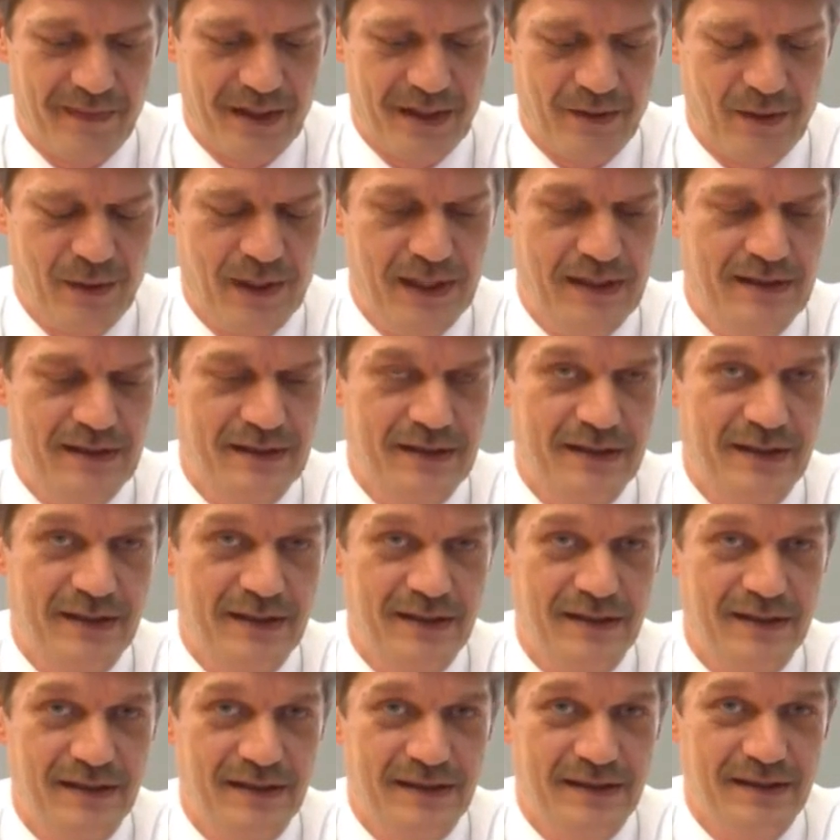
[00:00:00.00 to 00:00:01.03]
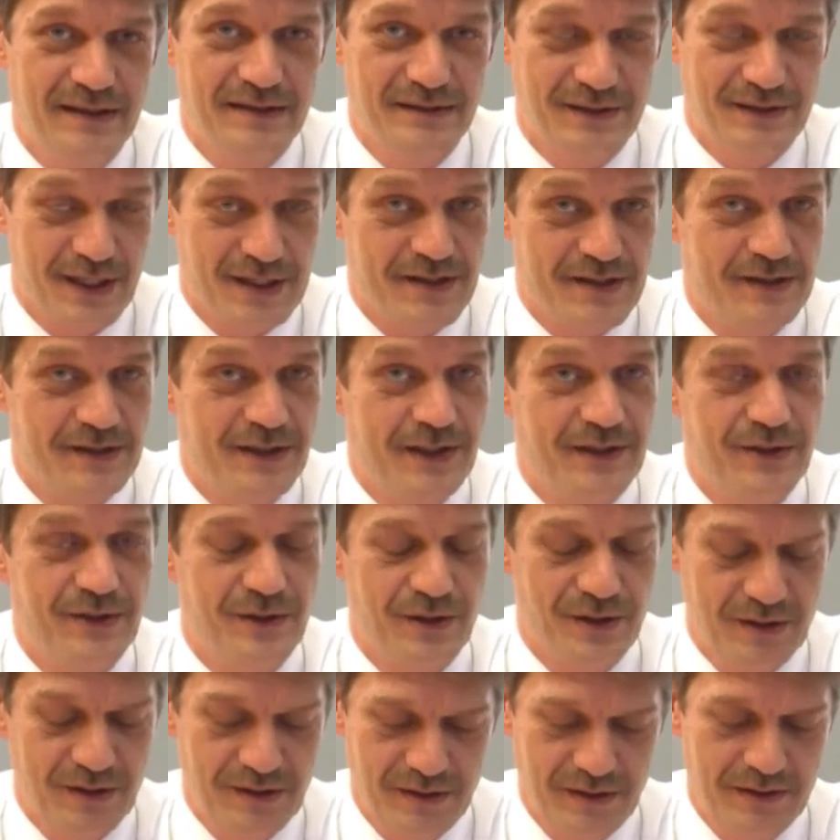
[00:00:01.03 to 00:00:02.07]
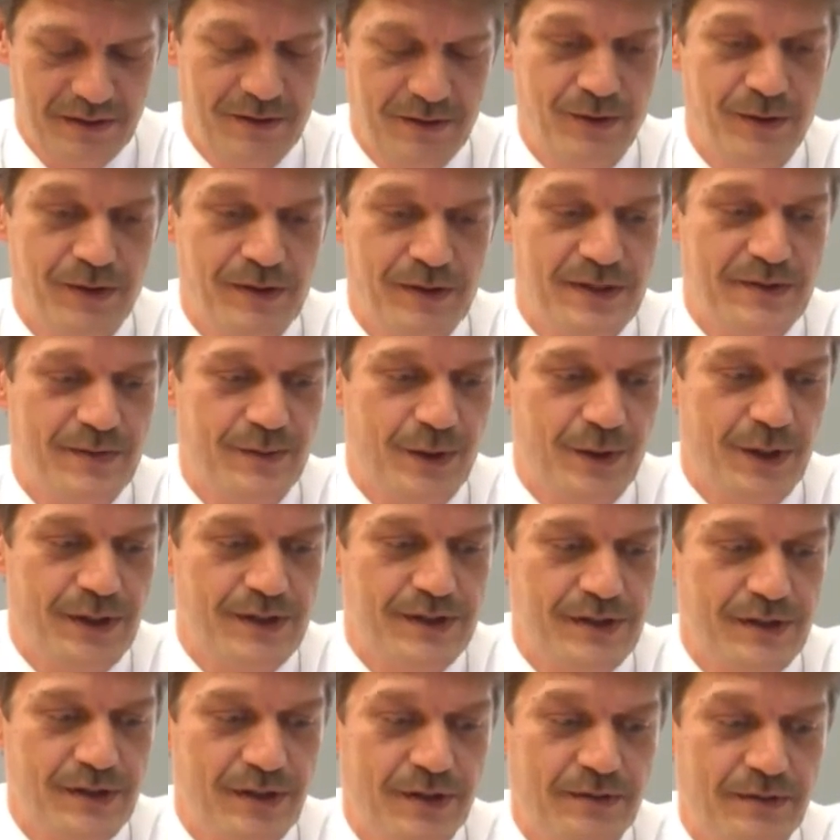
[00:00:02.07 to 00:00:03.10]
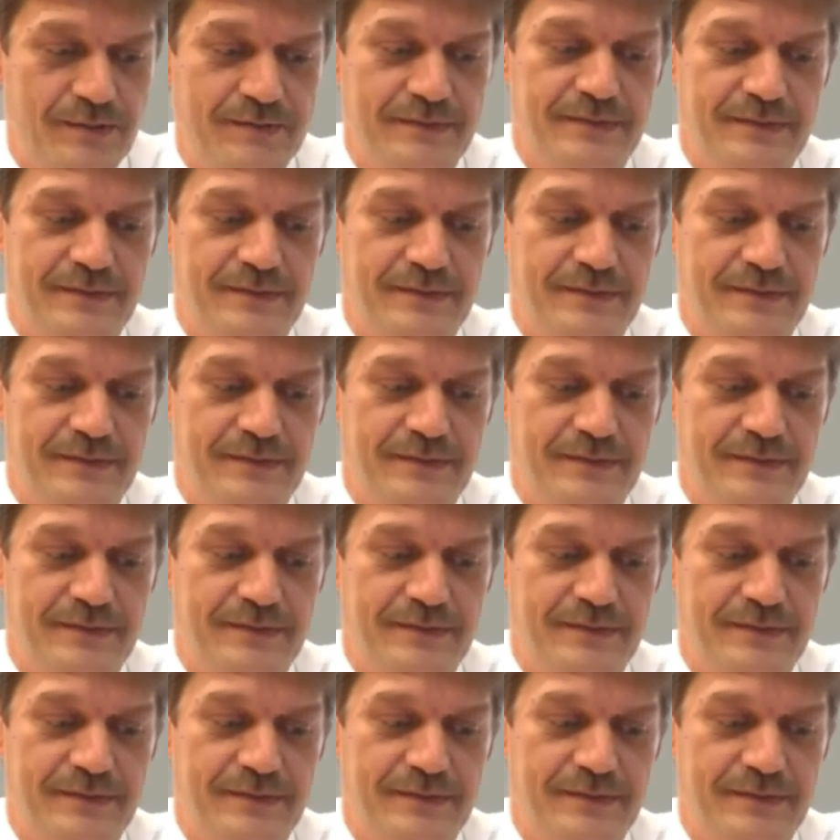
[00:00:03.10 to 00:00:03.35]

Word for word: Well, just recall Newton's first law,